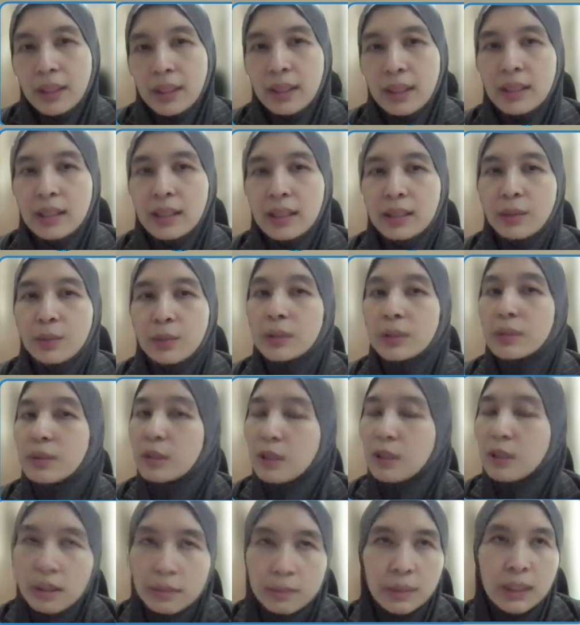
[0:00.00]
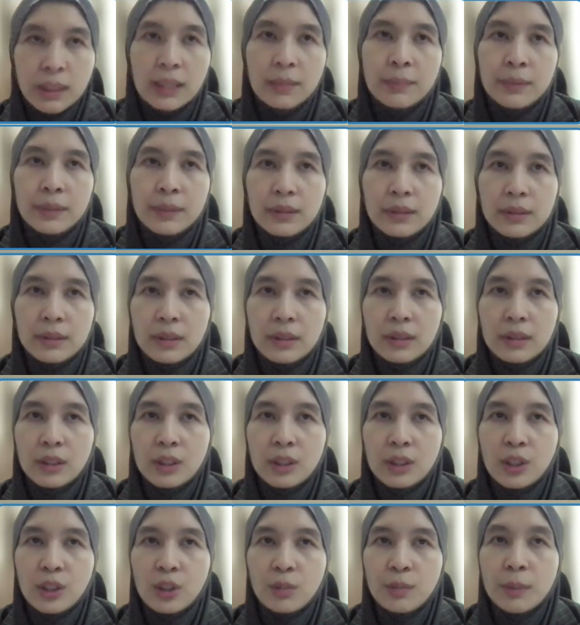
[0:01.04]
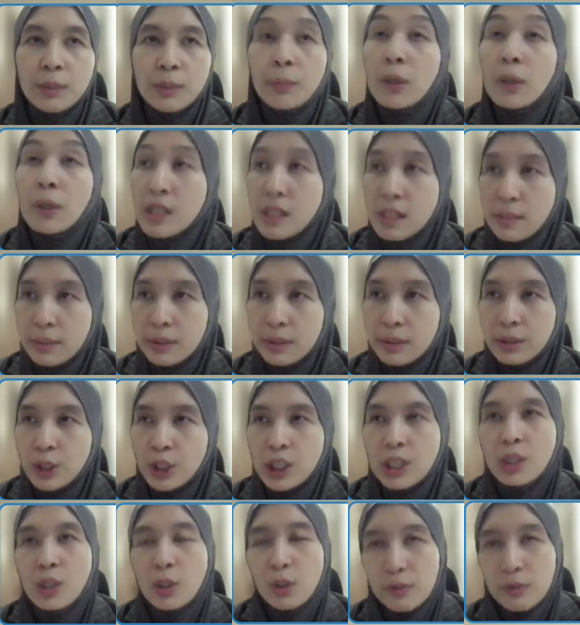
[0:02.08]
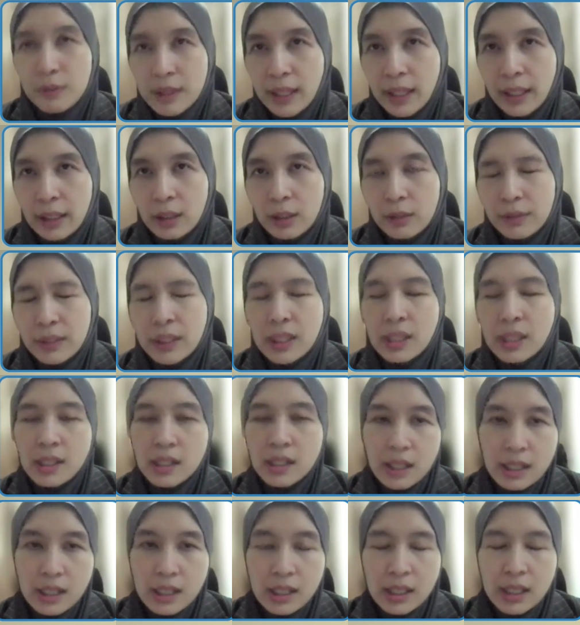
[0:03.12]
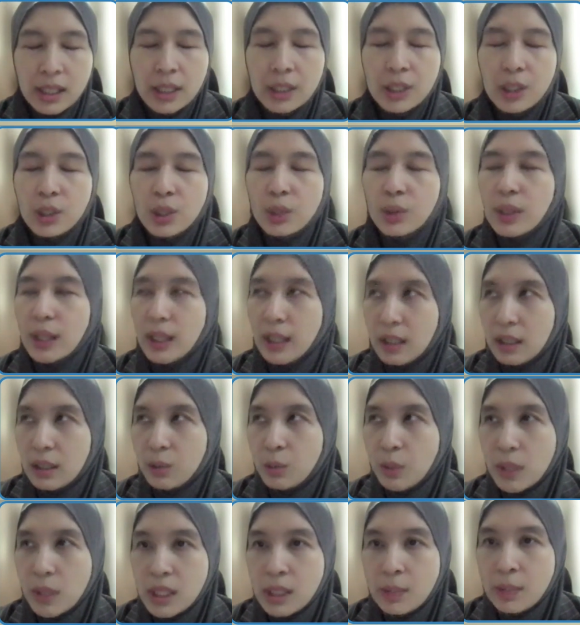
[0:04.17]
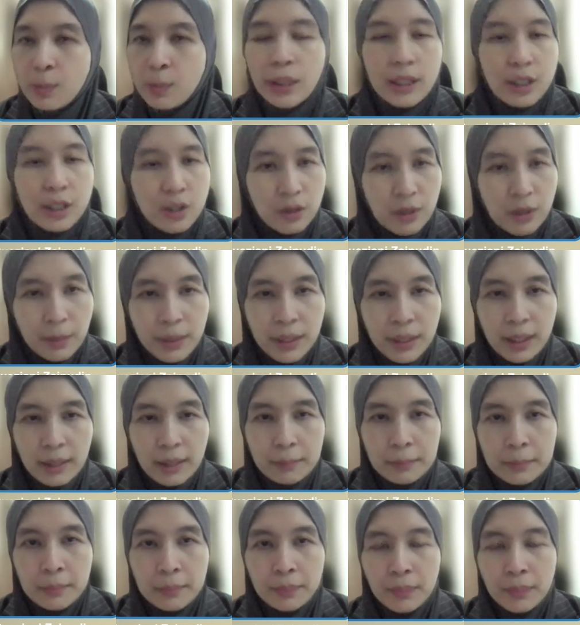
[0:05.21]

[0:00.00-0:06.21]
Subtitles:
it will not be able to be possible just overnight over the 6 to 8 weeks prior to Ramadan.